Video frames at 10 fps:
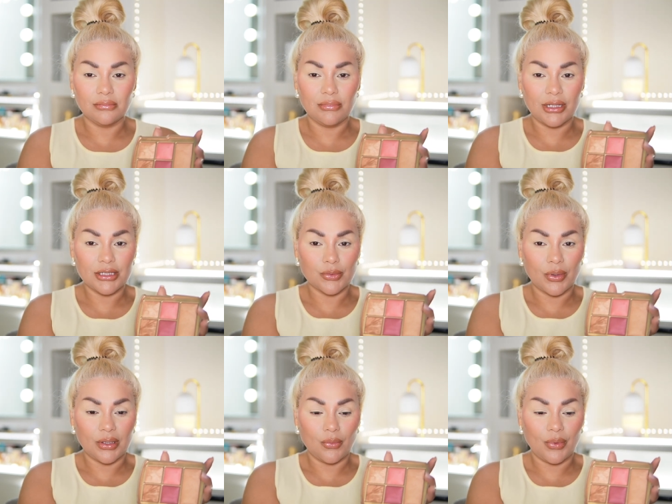this
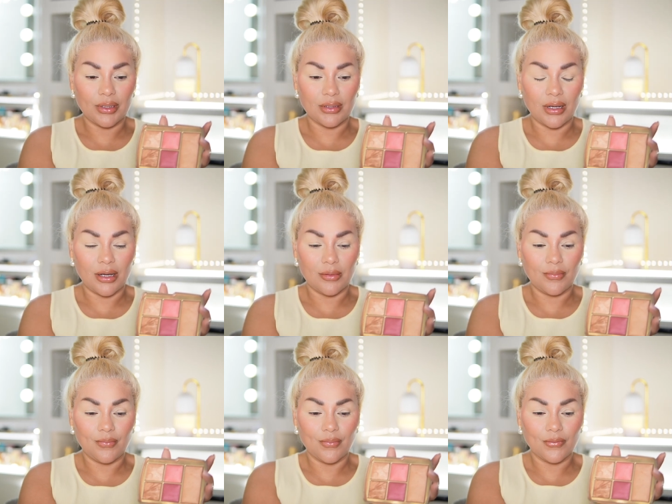one with
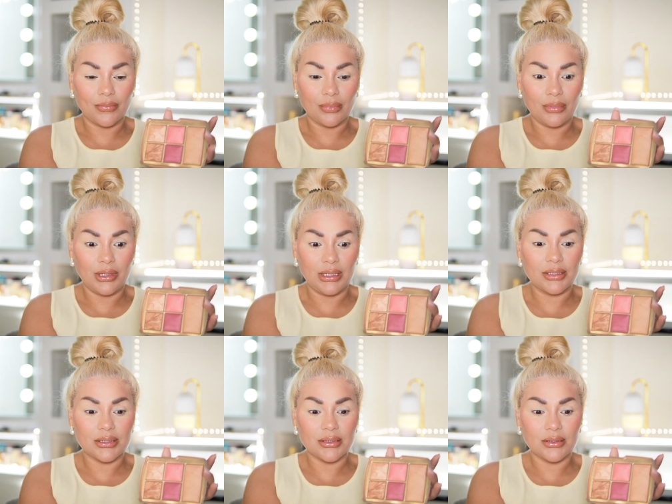um
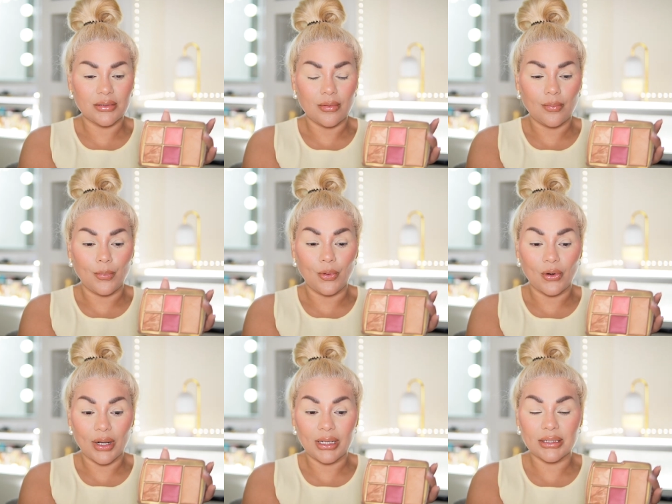these
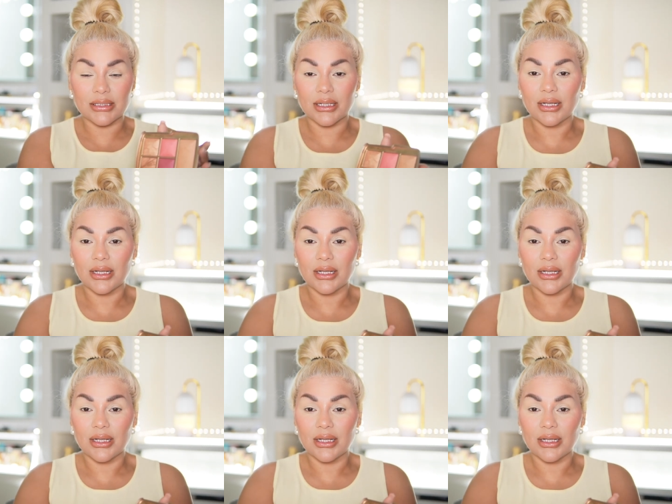bright